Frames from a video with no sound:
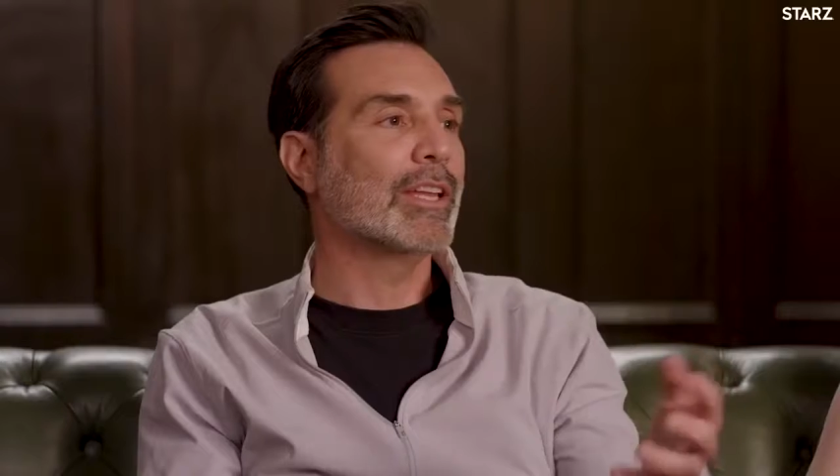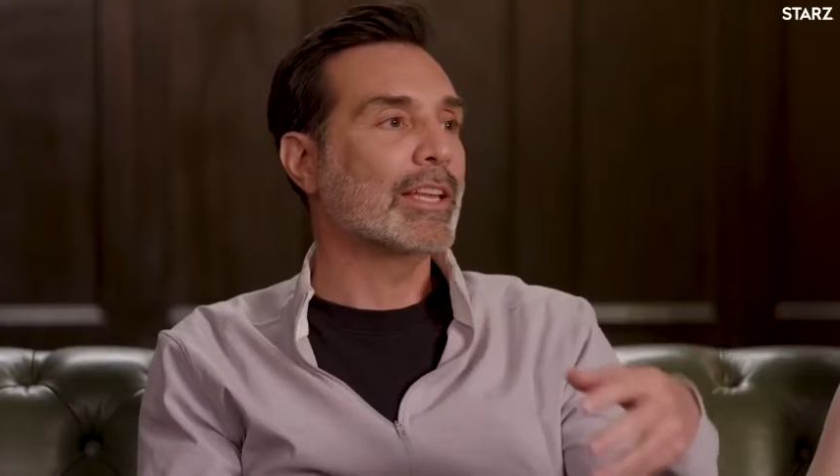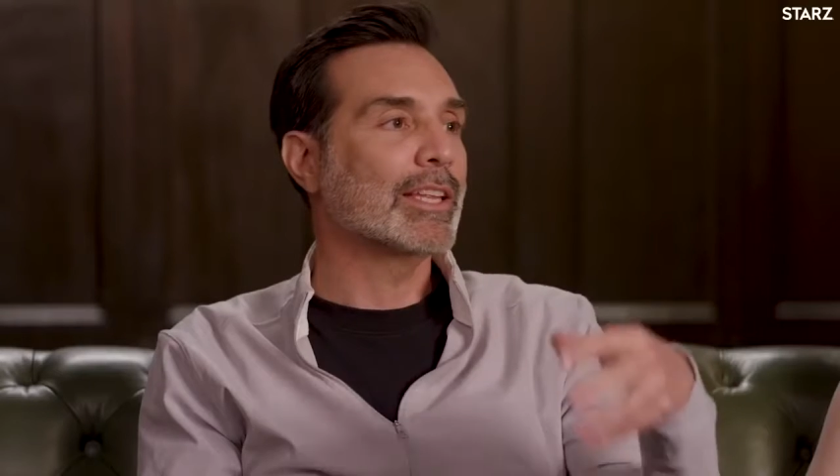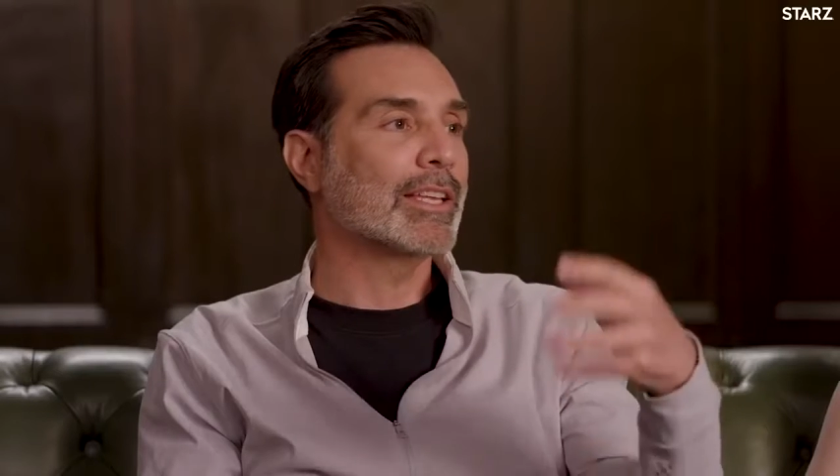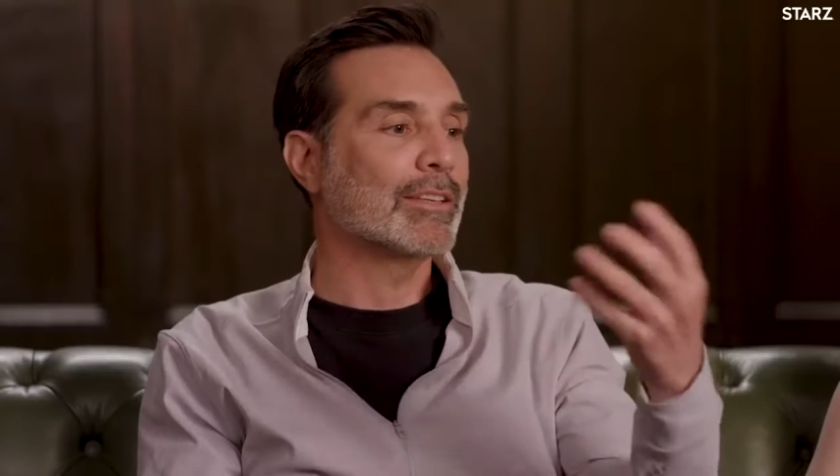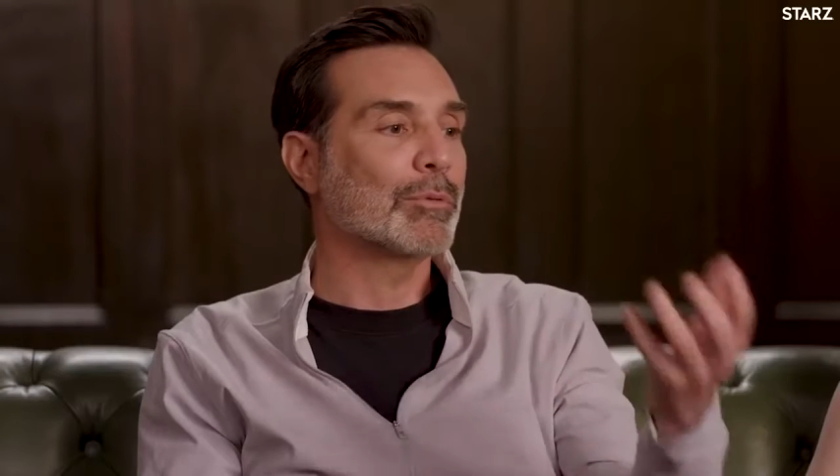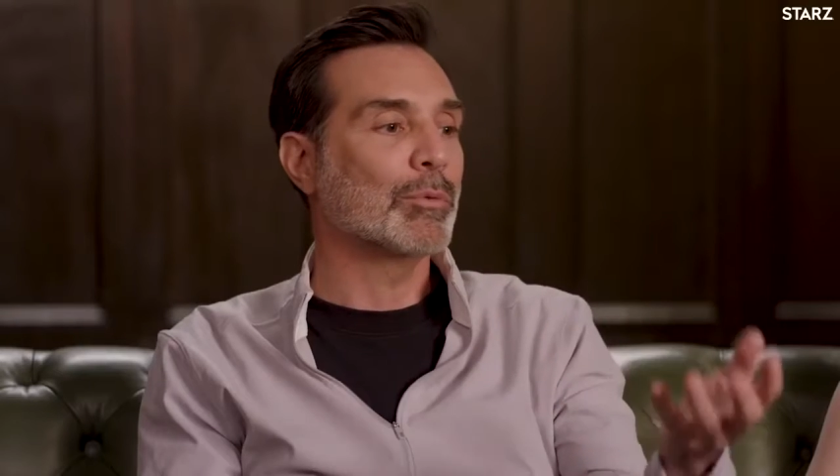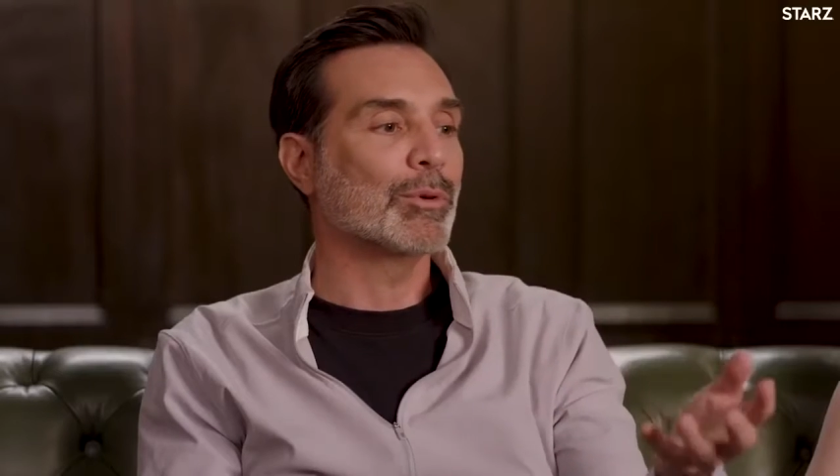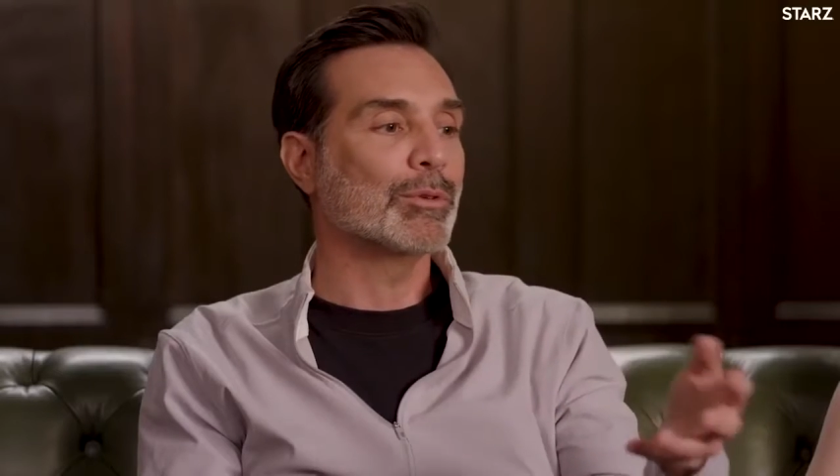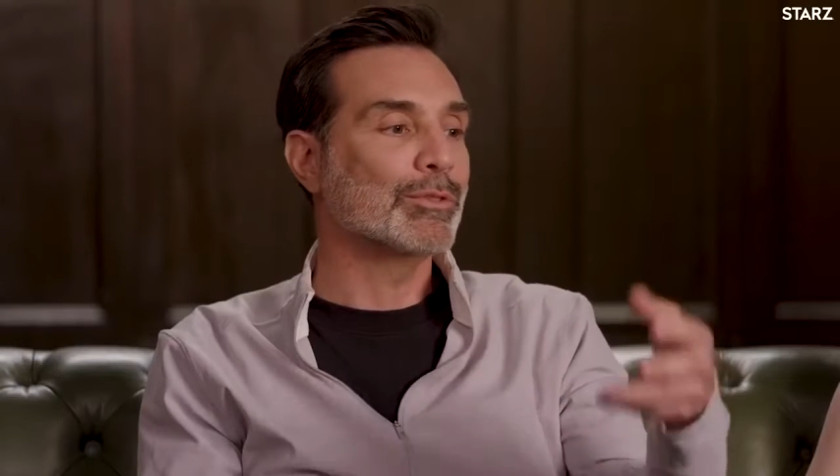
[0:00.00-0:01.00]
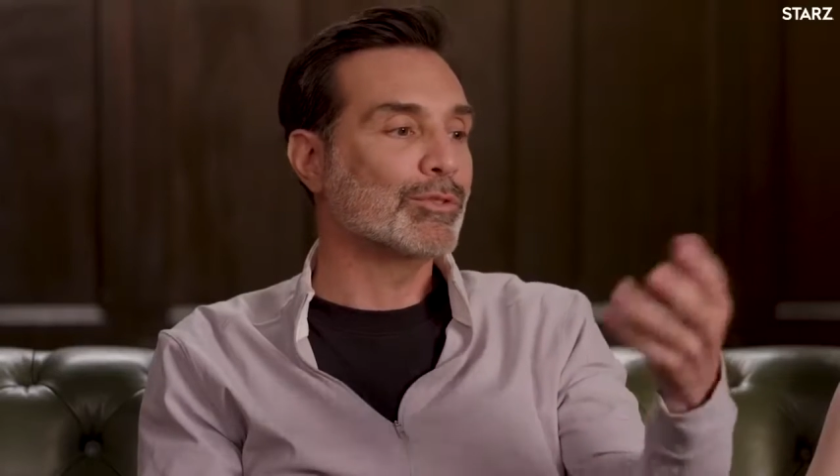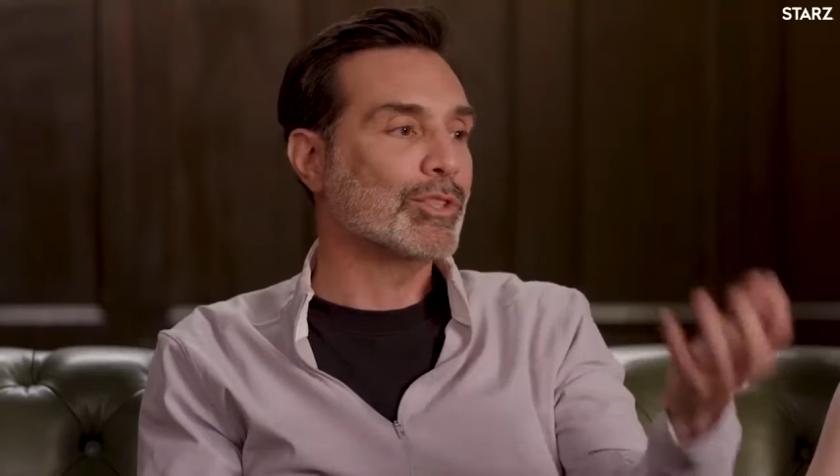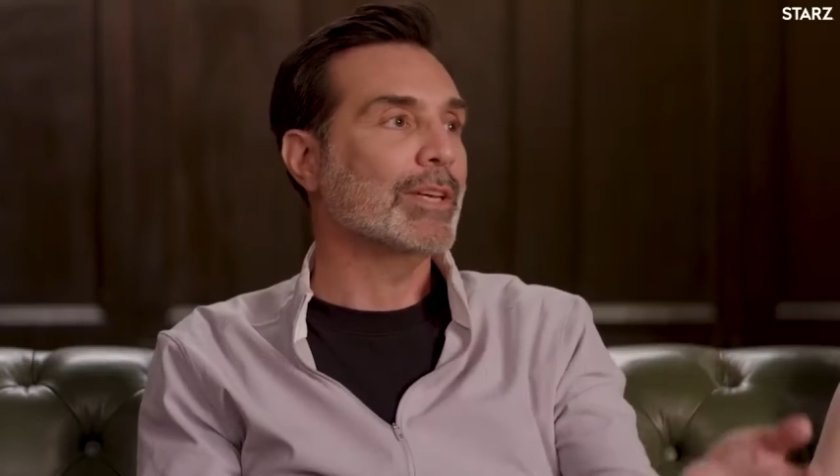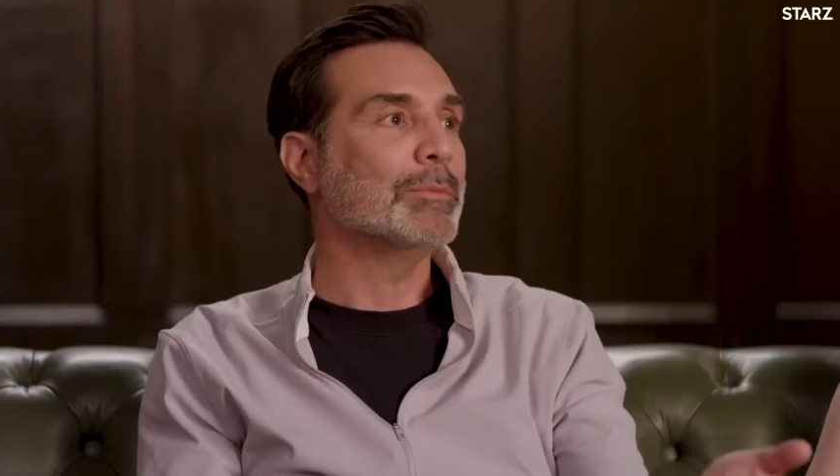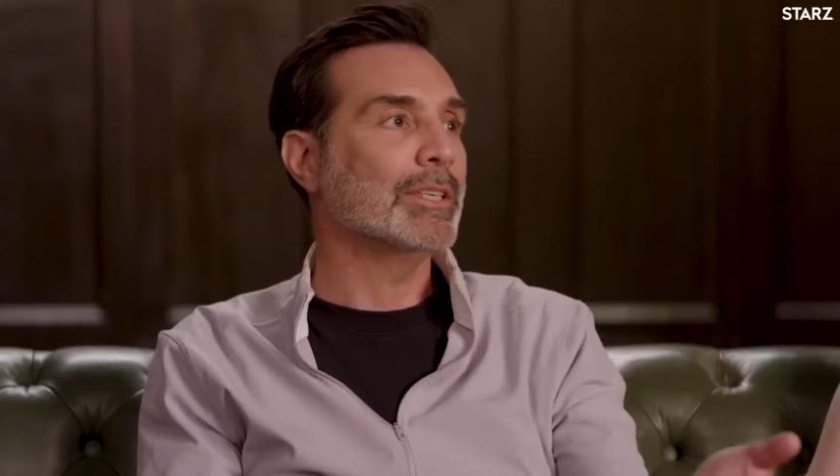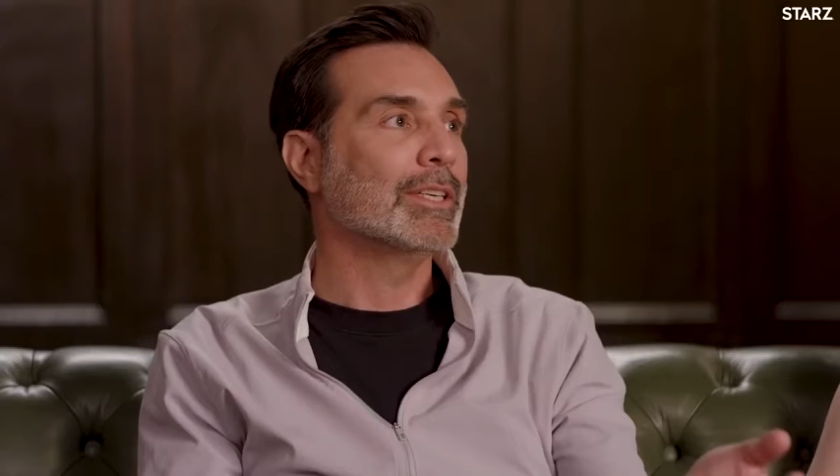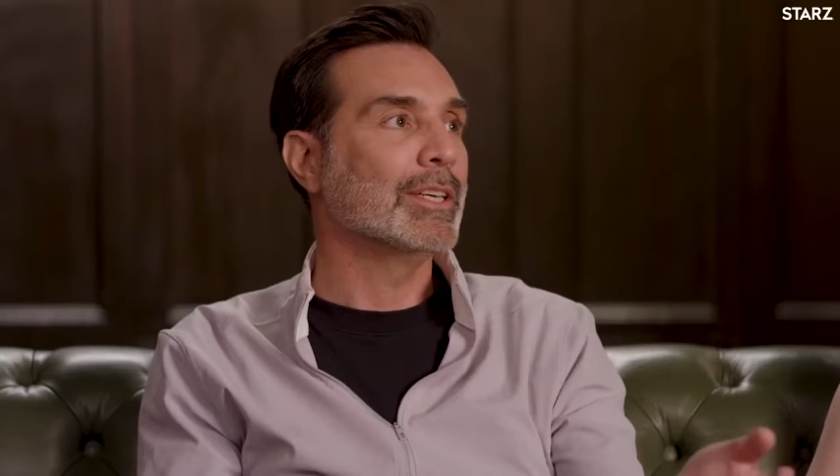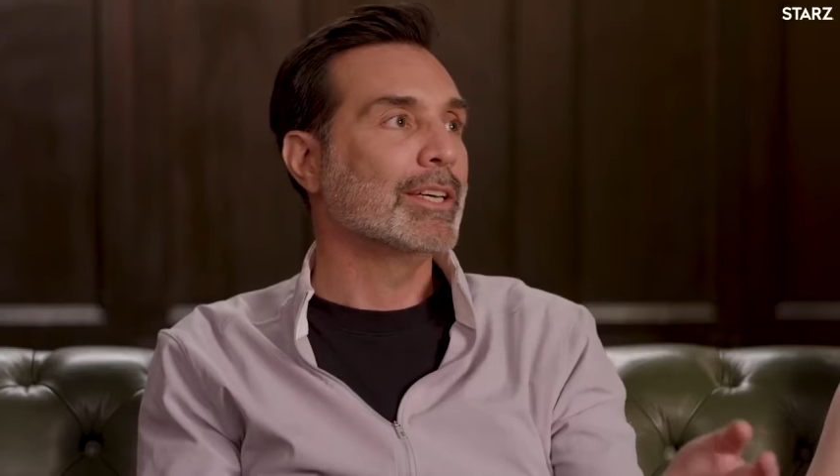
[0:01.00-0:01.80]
than anything in the world is Jamie.